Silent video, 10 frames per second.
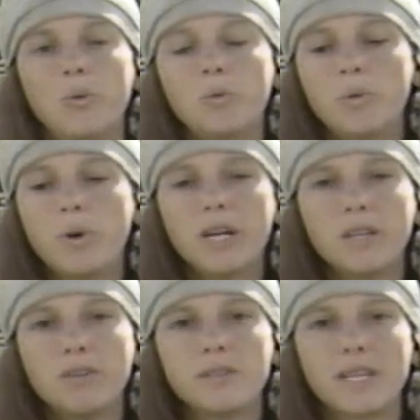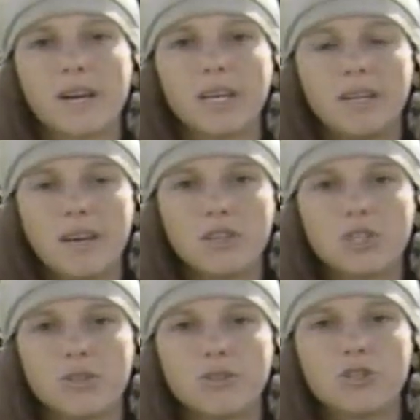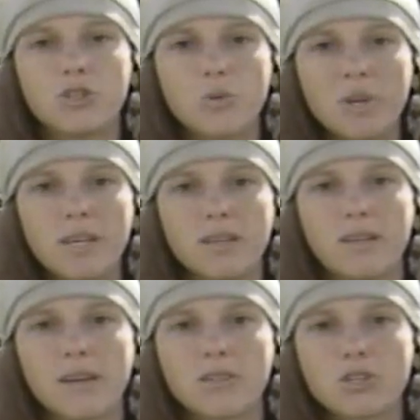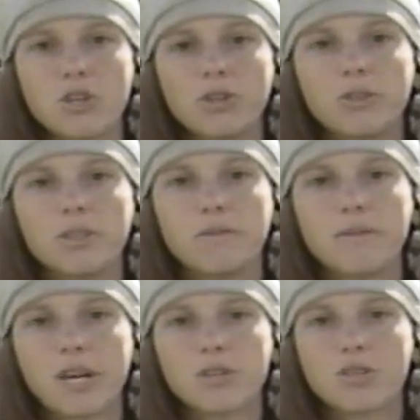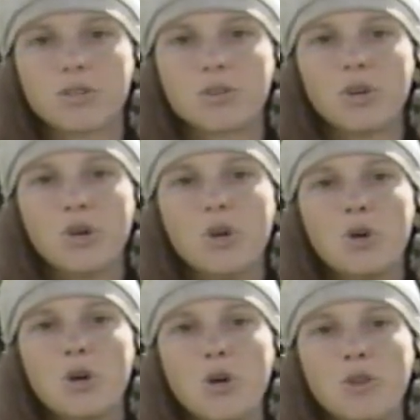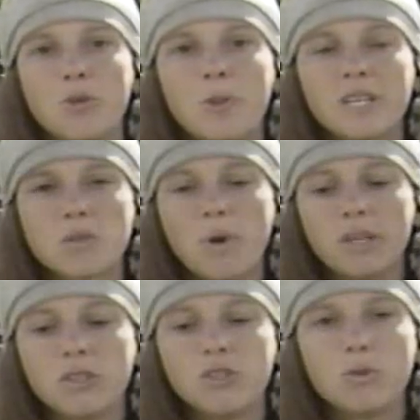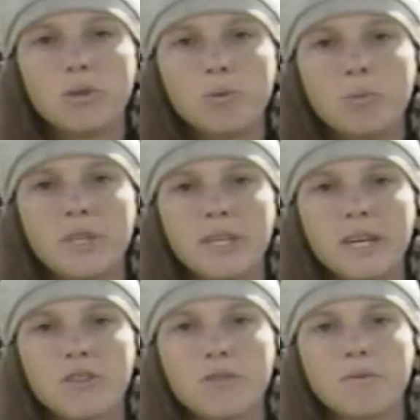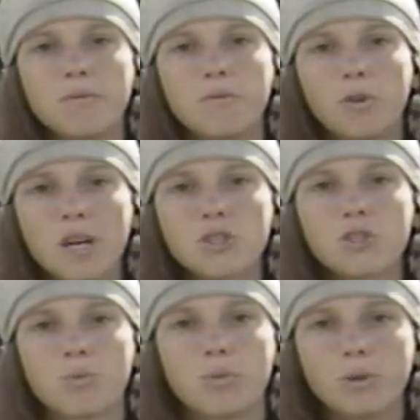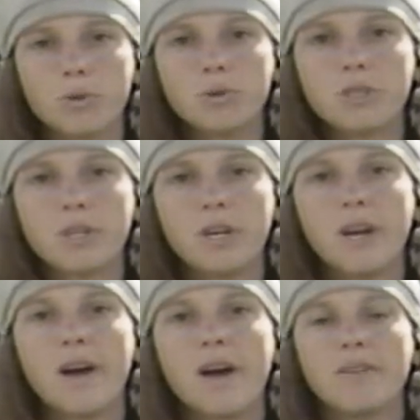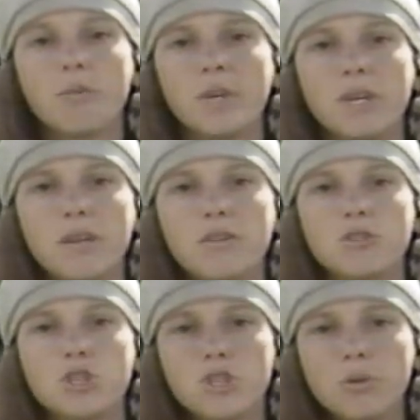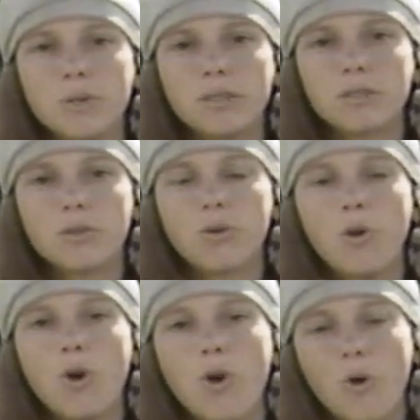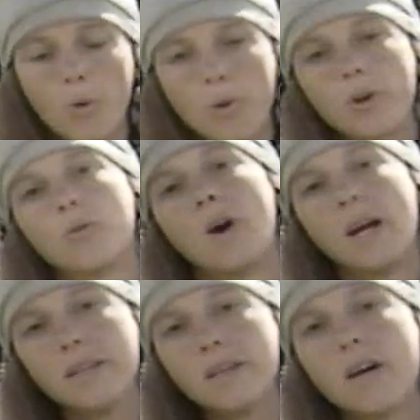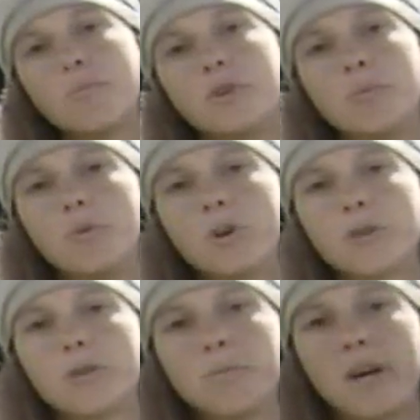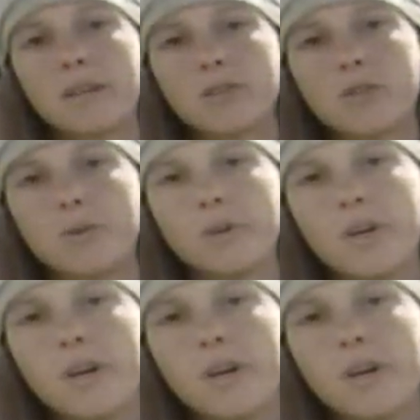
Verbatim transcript: When we want to use echinacea to treat an external infection, the best way to do it would be to get the fresh root, and then we could either chew it or grind it up in a mortar and pestle.